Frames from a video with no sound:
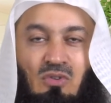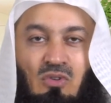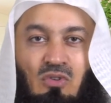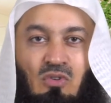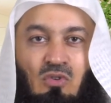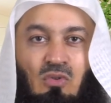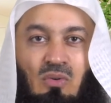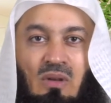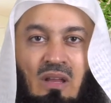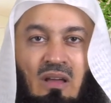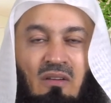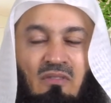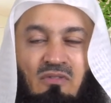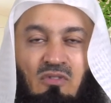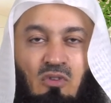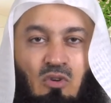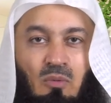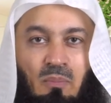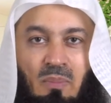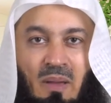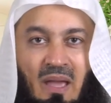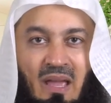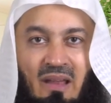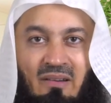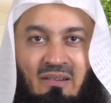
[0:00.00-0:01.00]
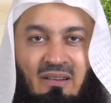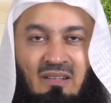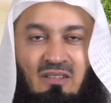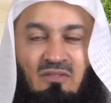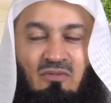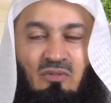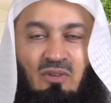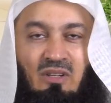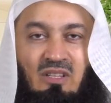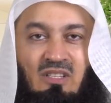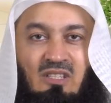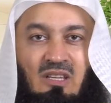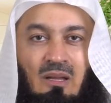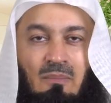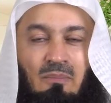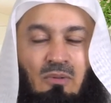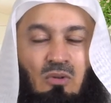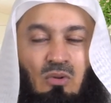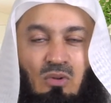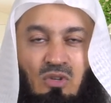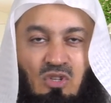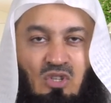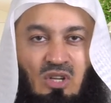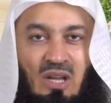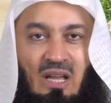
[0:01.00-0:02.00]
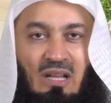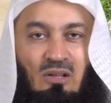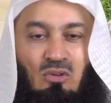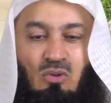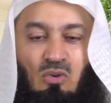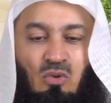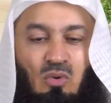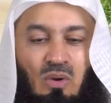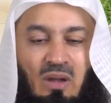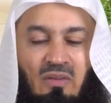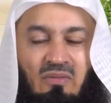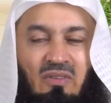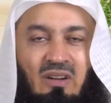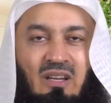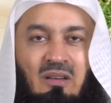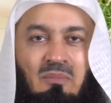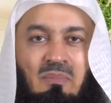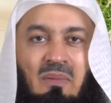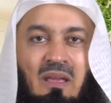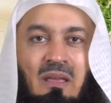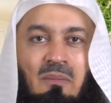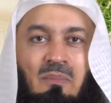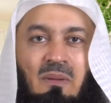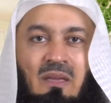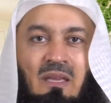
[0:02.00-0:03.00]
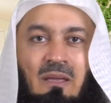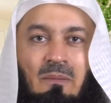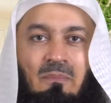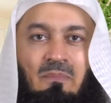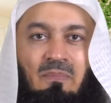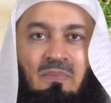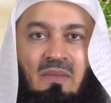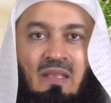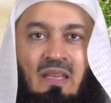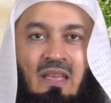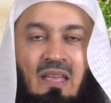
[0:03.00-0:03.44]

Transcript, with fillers: you love your parent, for example, your child, or whoever it may be.